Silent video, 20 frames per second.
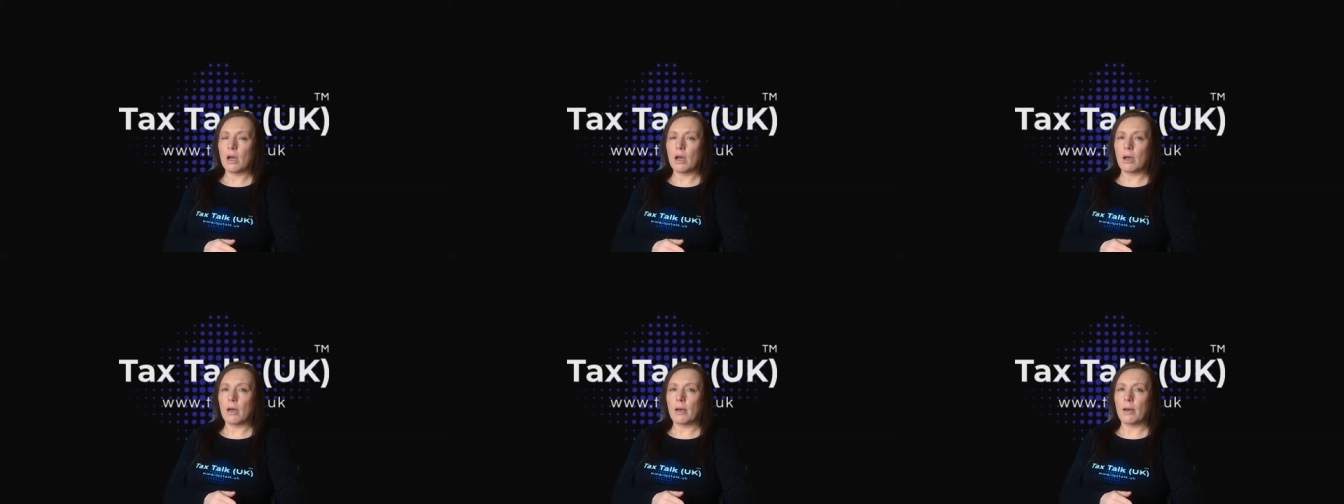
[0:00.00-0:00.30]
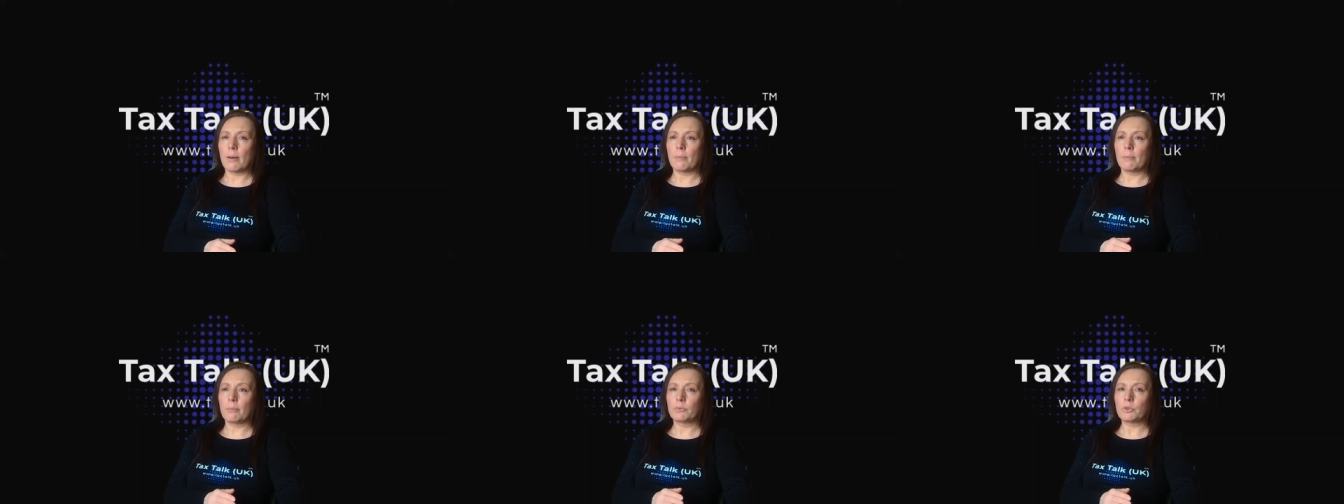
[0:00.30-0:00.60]

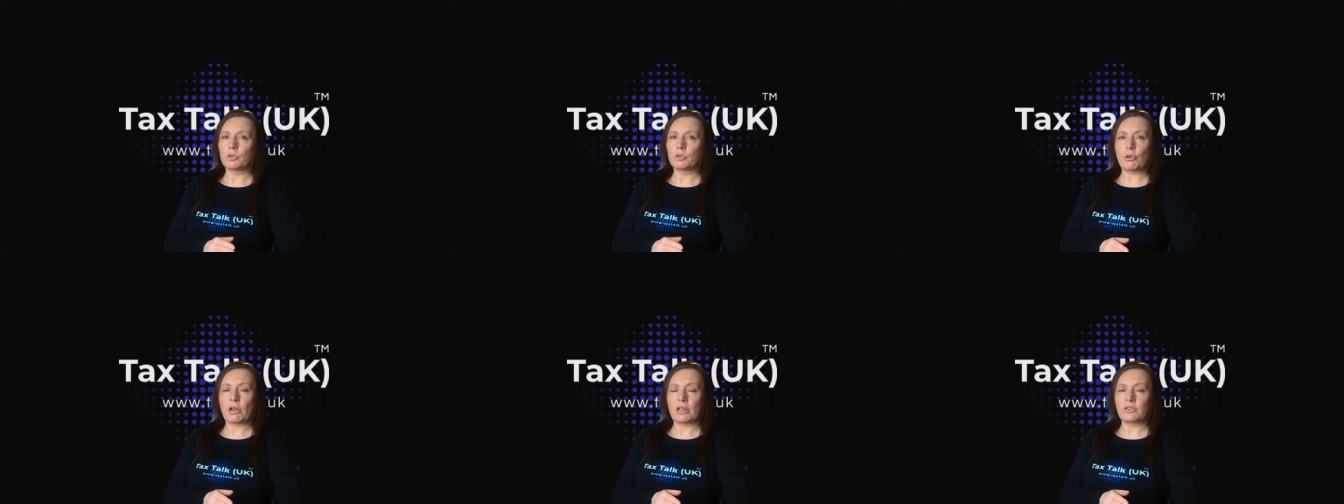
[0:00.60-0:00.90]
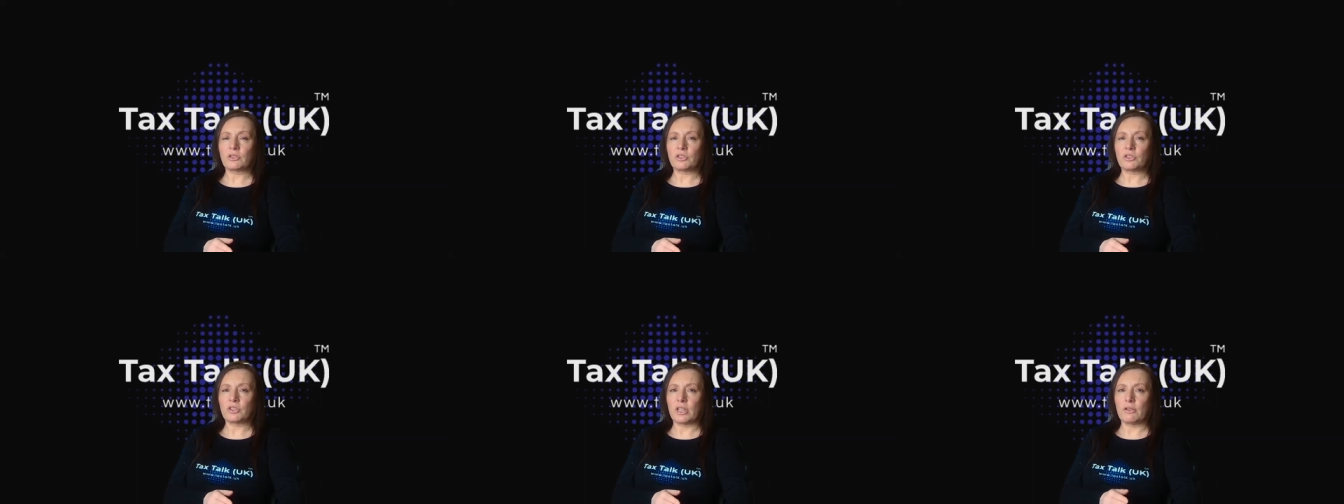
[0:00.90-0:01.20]
um,
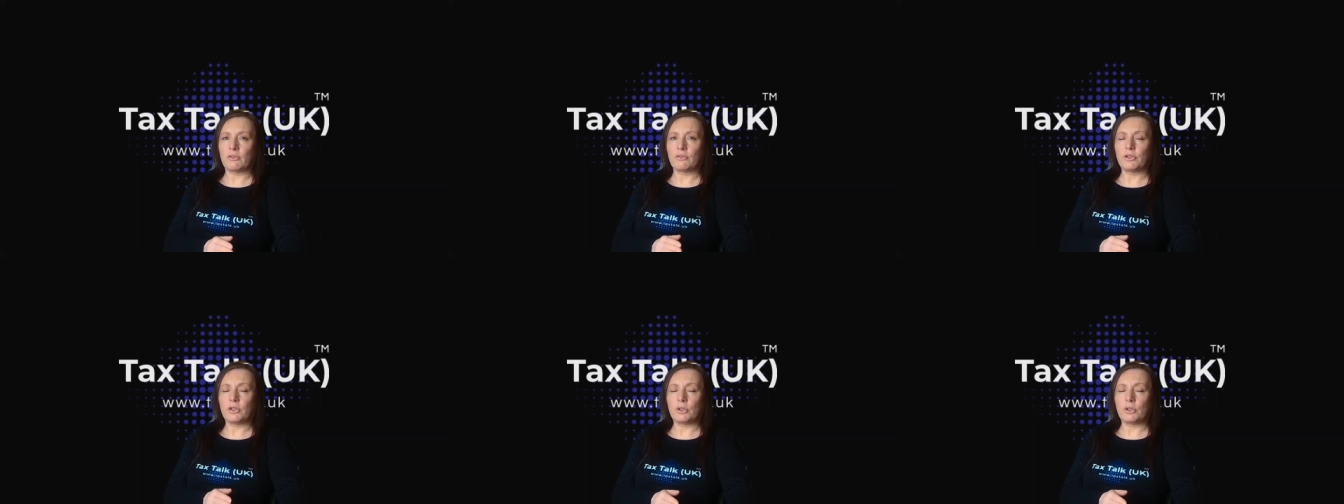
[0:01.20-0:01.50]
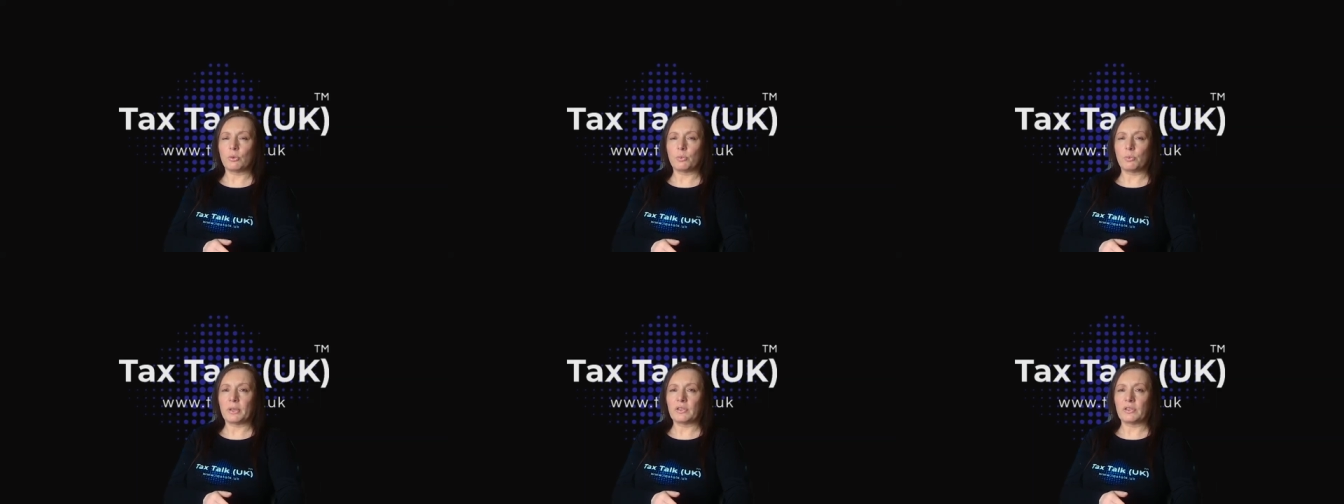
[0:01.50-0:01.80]
strategy for
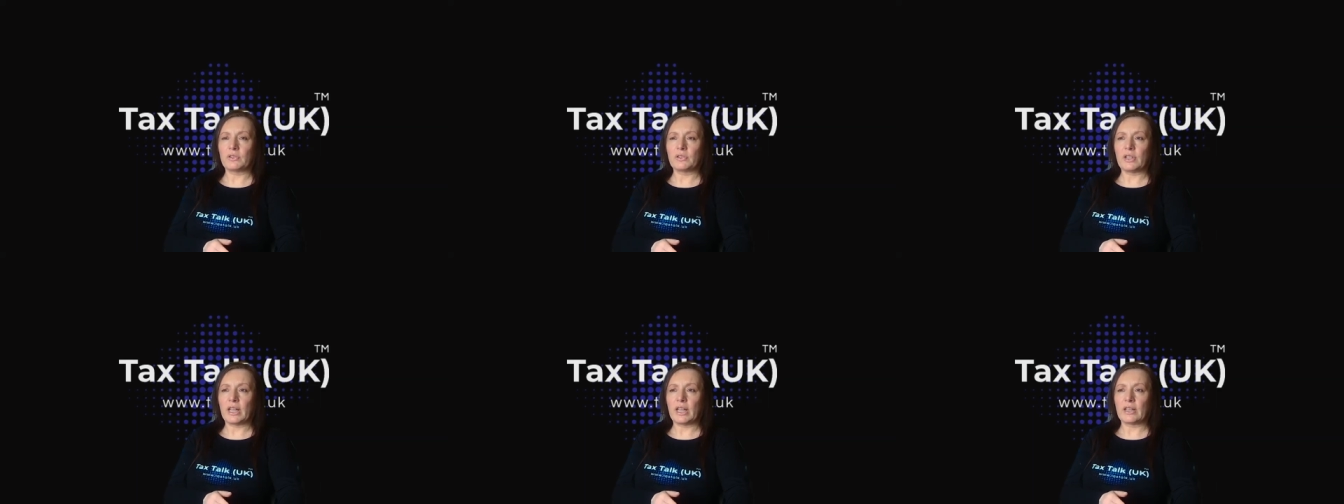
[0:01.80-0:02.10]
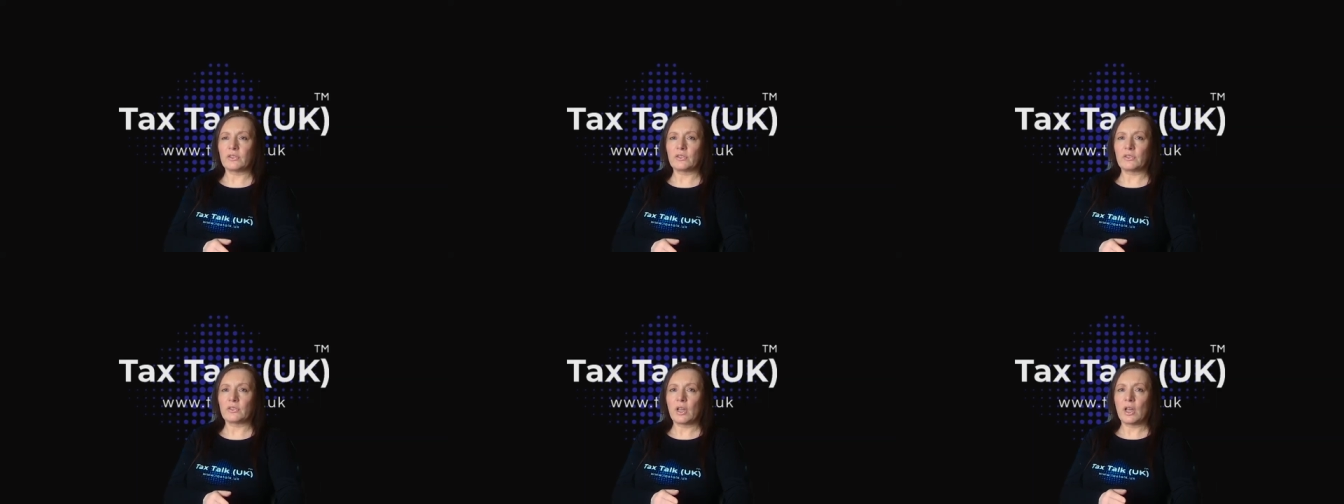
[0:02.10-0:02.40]
your
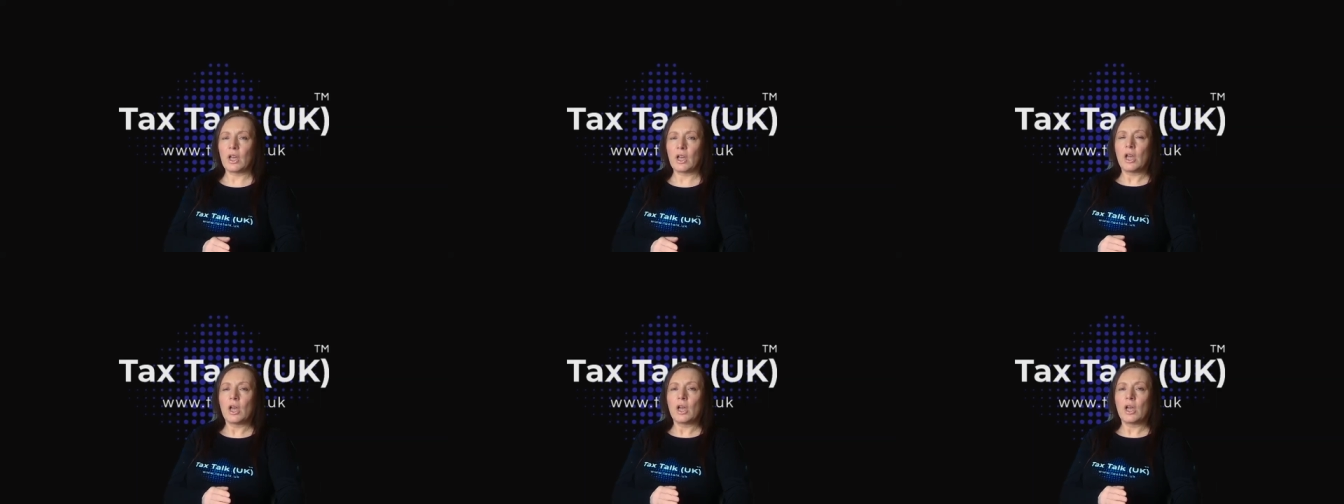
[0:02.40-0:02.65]
business.